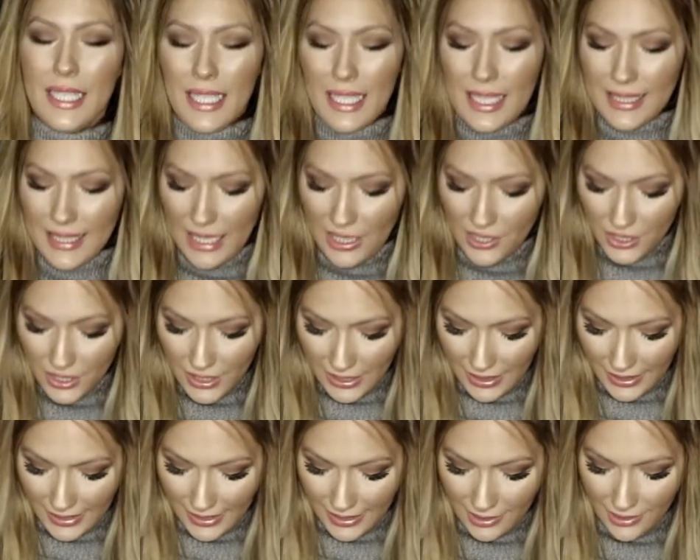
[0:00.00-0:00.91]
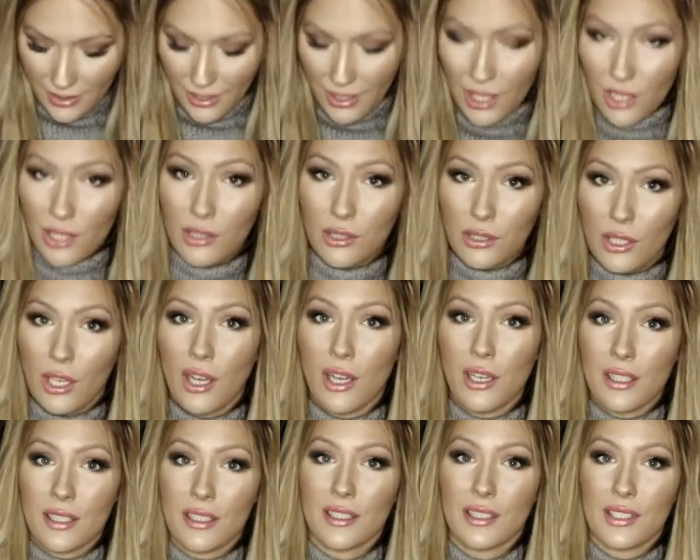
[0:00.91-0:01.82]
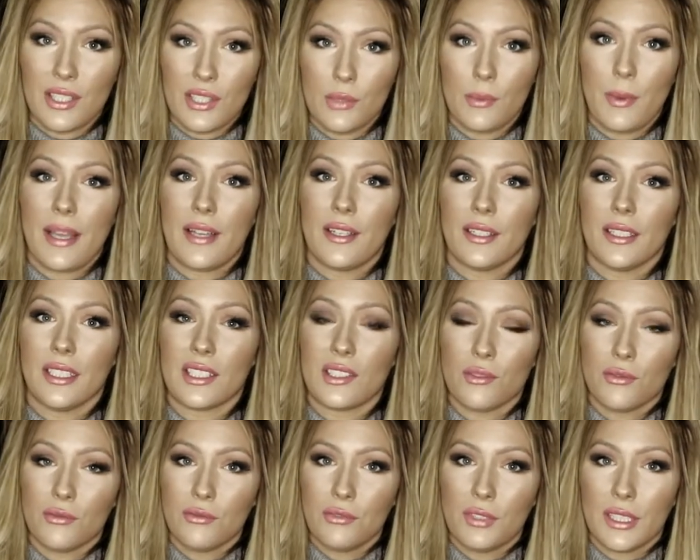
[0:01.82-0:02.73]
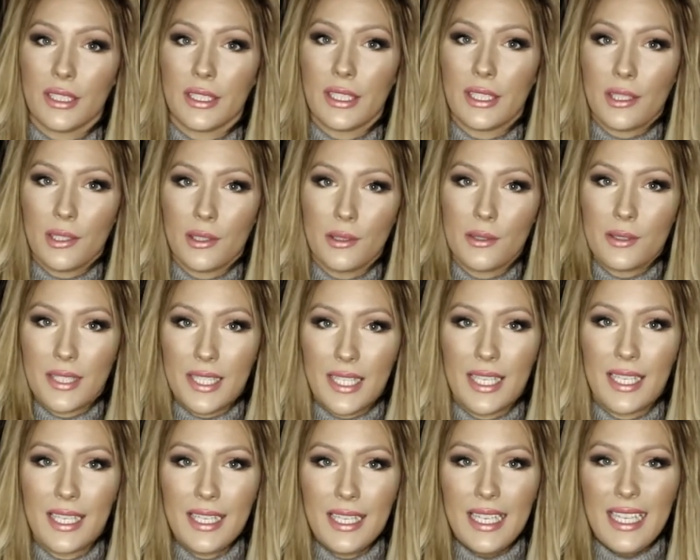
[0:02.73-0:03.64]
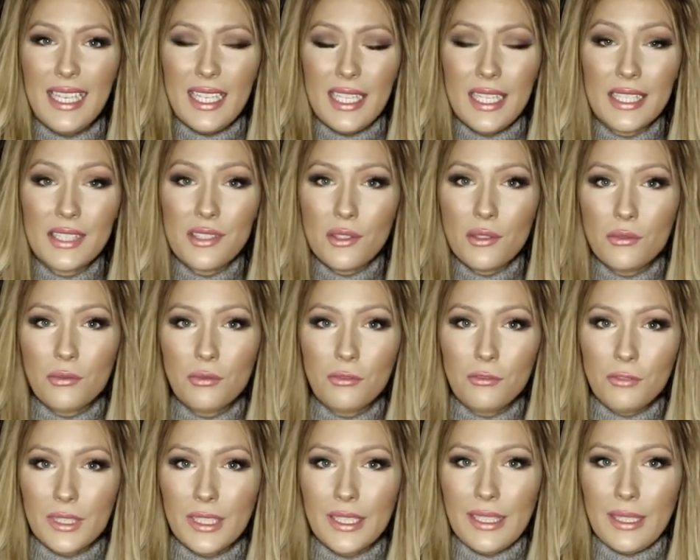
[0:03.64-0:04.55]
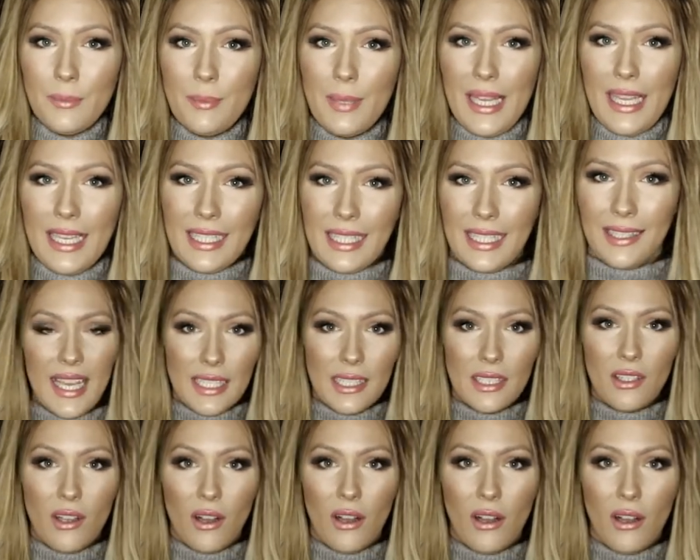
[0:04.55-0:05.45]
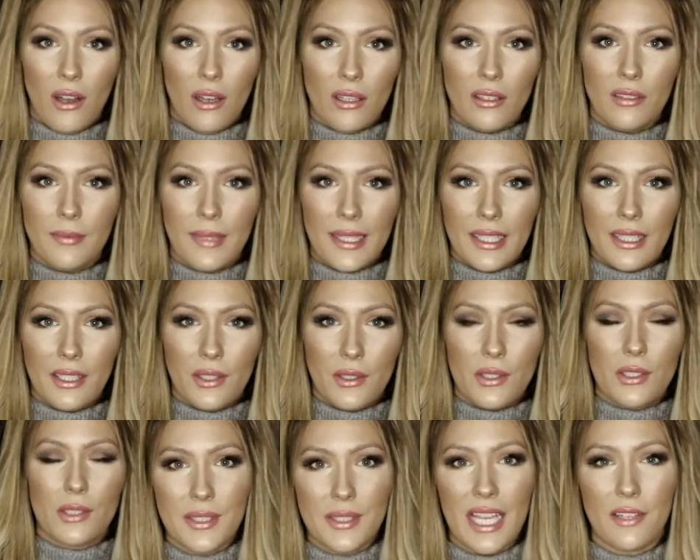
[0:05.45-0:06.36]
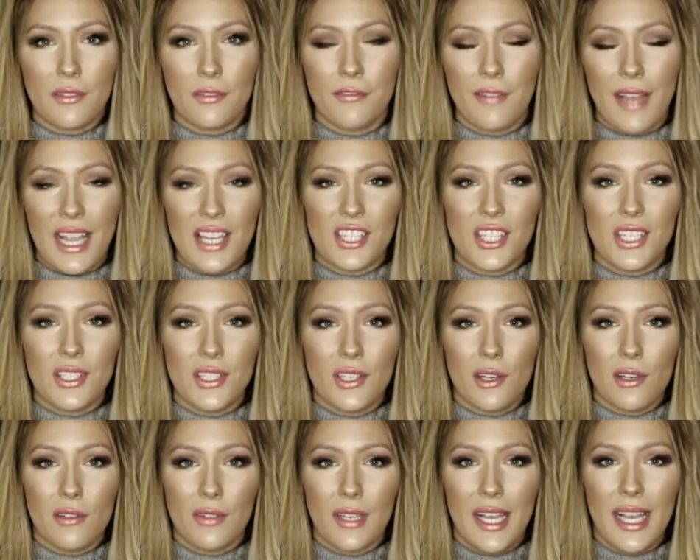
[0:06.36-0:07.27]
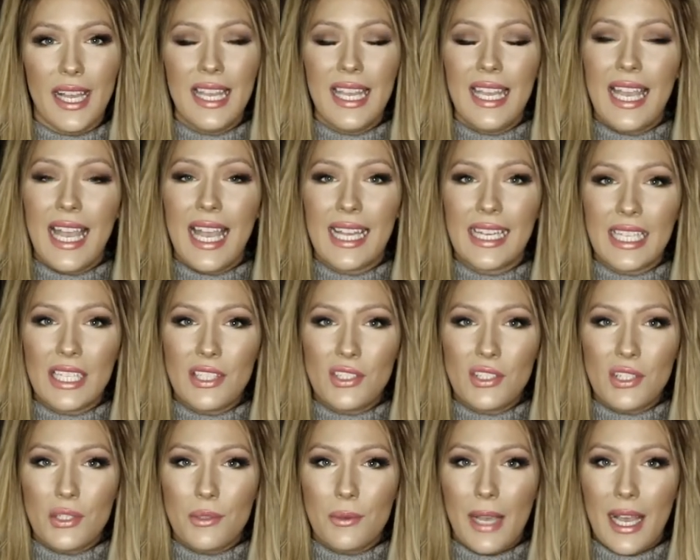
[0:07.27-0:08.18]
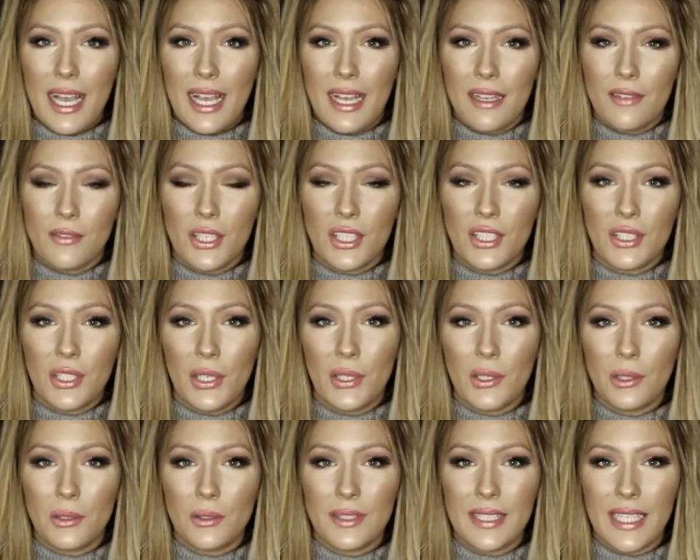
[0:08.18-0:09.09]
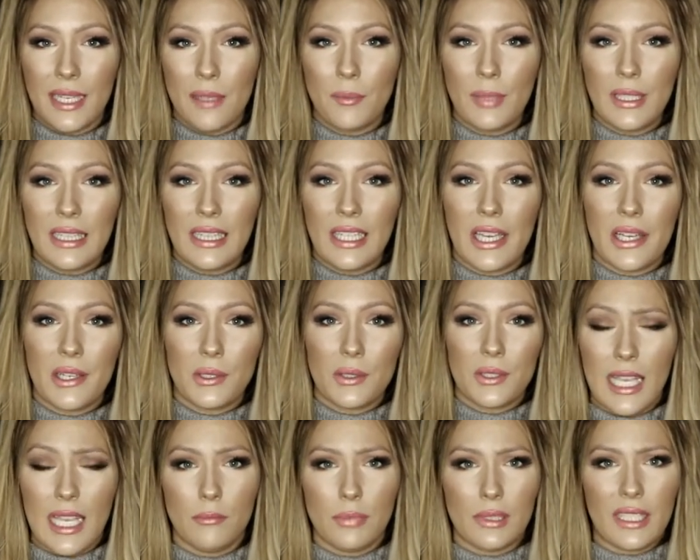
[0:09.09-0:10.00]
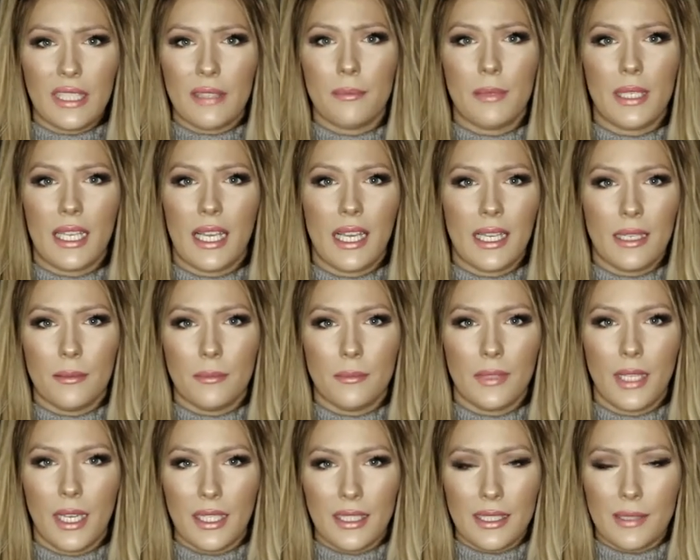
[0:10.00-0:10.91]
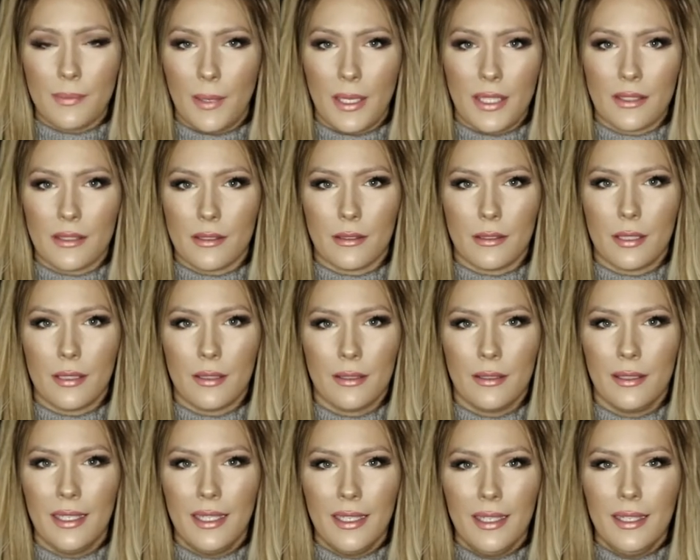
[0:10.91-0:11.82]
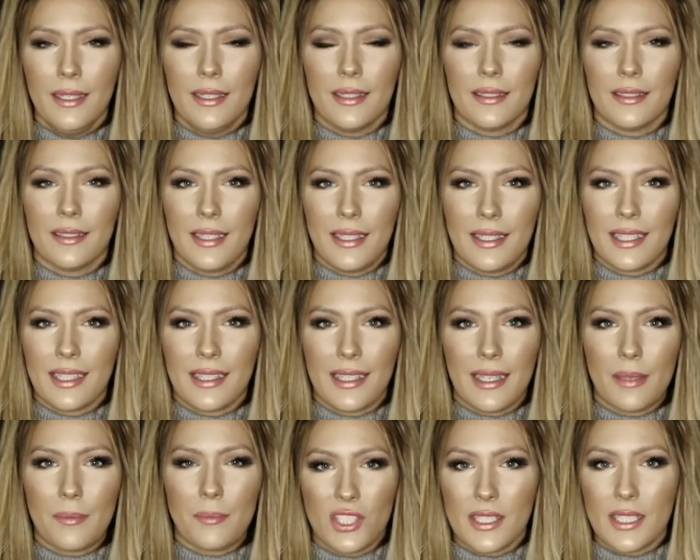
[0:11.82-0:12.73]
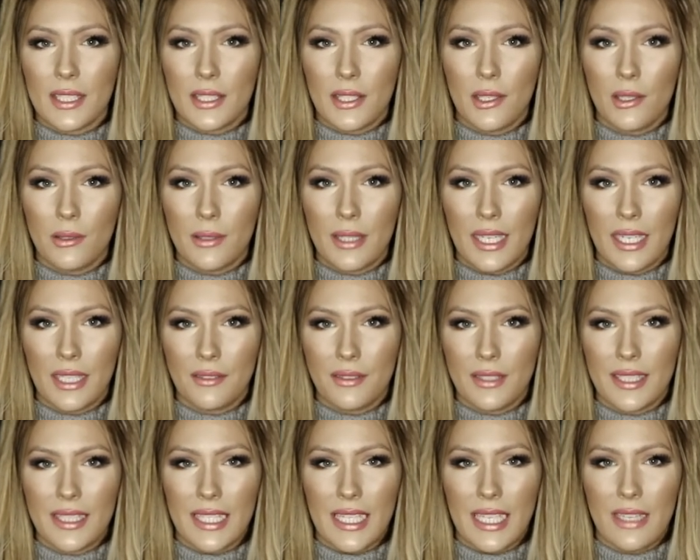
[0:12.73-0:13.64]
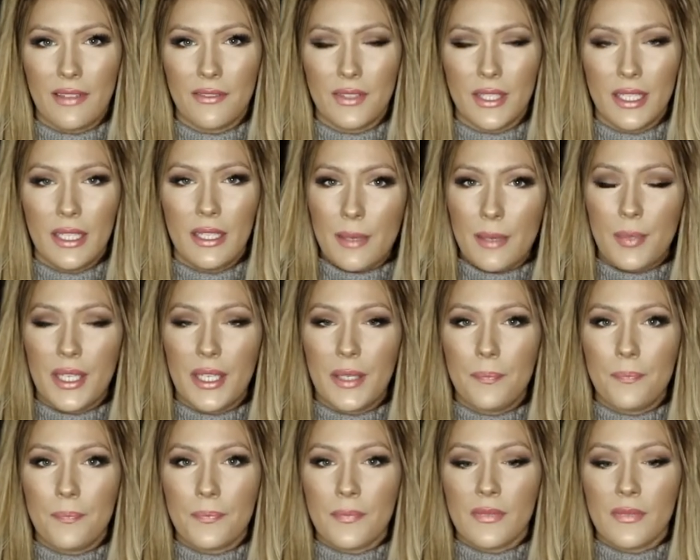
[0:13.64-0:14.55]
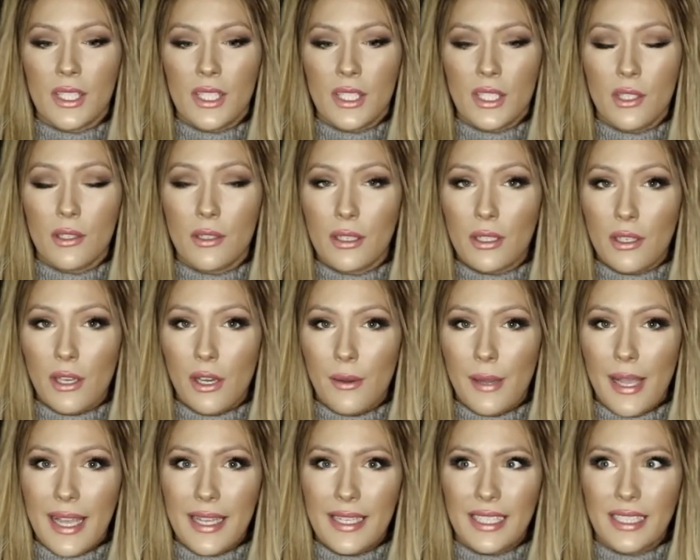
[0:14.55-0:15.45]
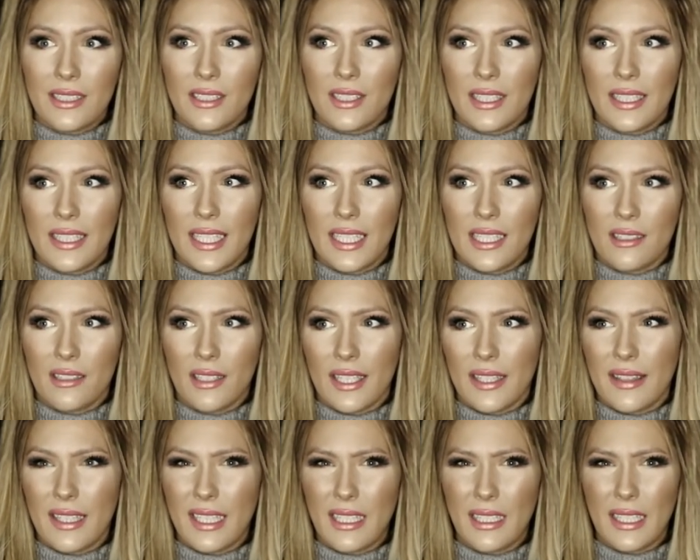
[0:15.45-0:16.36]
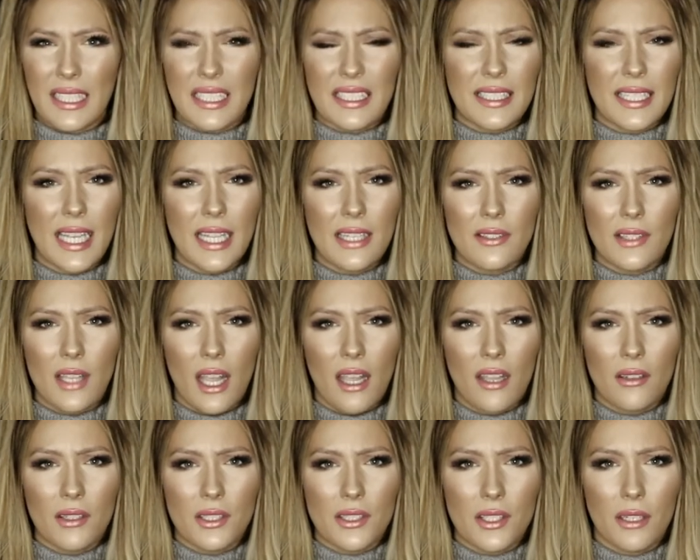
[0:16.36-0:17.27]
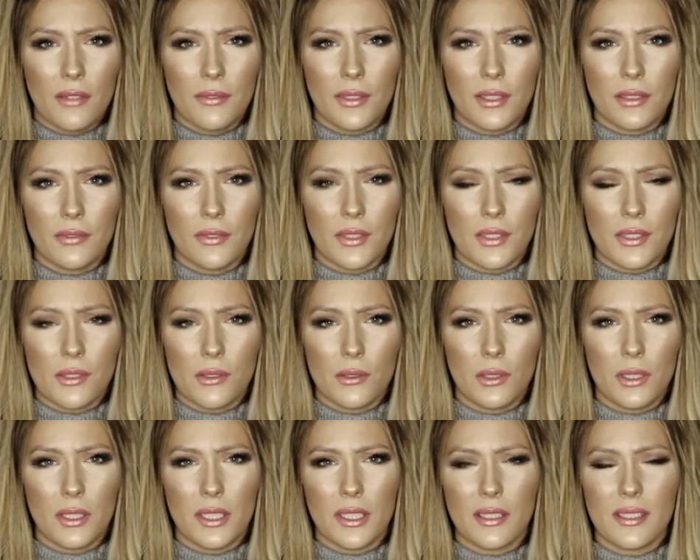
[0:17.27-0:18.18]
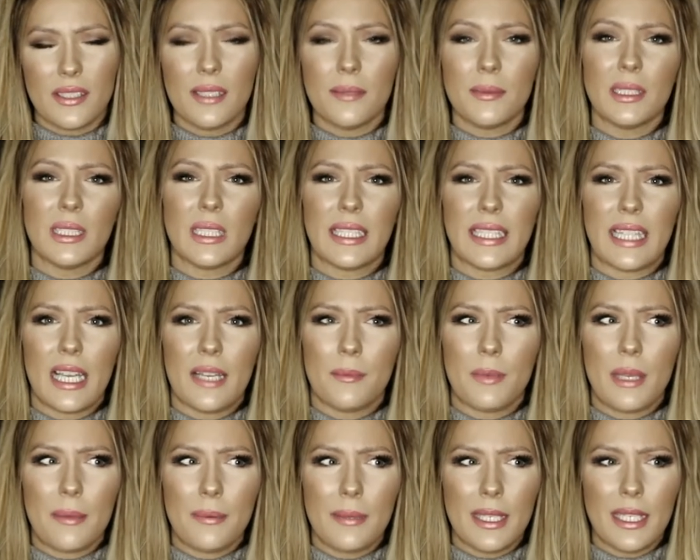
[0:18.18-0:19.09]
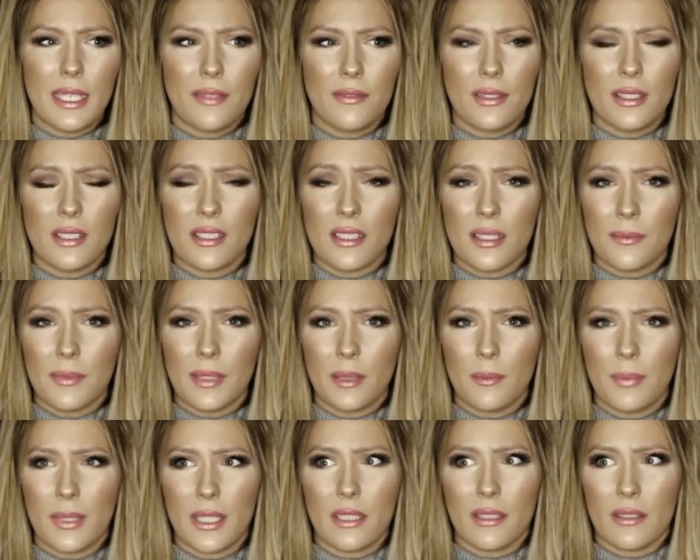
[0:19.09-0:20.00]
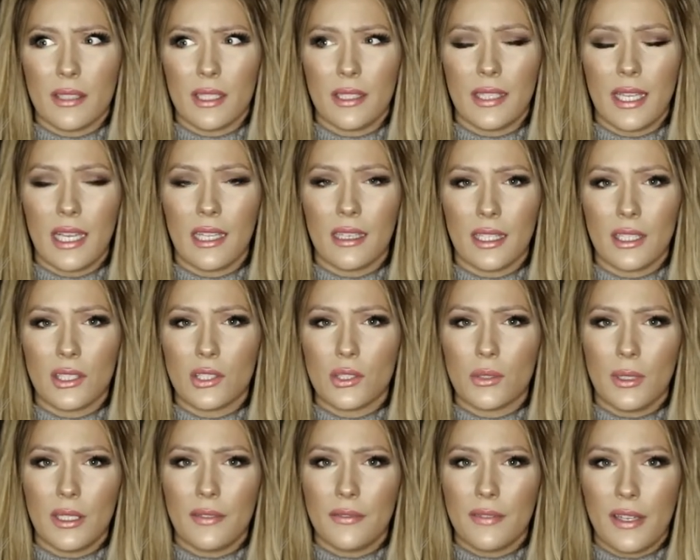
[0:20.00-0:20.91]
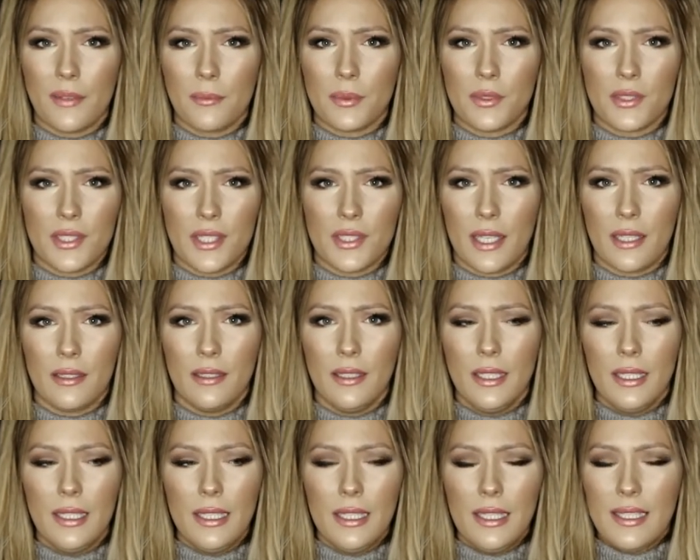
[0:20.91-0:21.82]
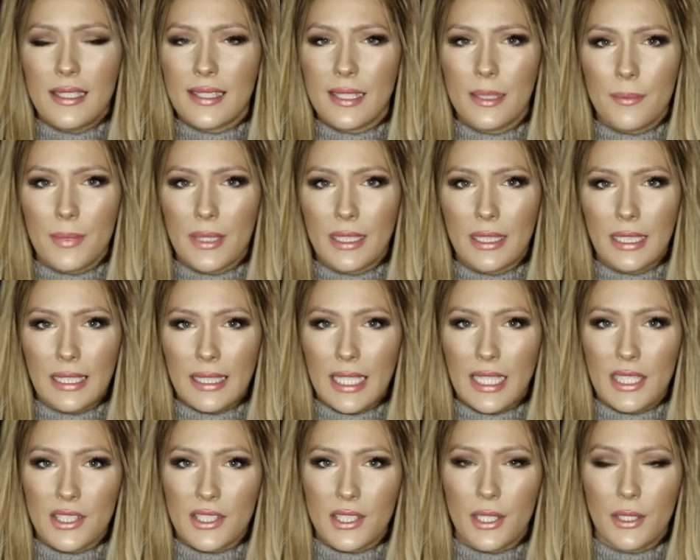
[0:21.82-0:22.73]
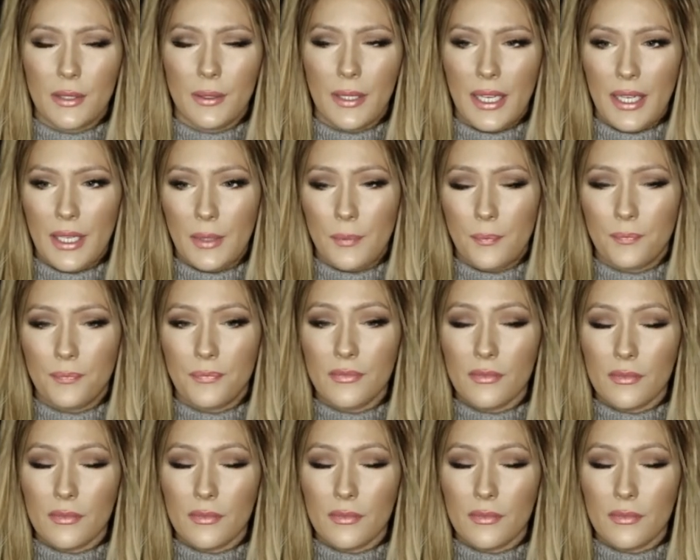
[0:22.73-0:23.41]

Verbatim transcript: It's actually like a long sweater. It's really cozy and it's really baggy. I get all of my clothes at Fashion Nova, and I do have a code down below, and believe me, I am not sponsored or anything, just the code that I received. But you can go ahead and get, I think, like ten dollars off your first order, something like that, maybe even something bigger than that, like twenty-five percent, something like that. So um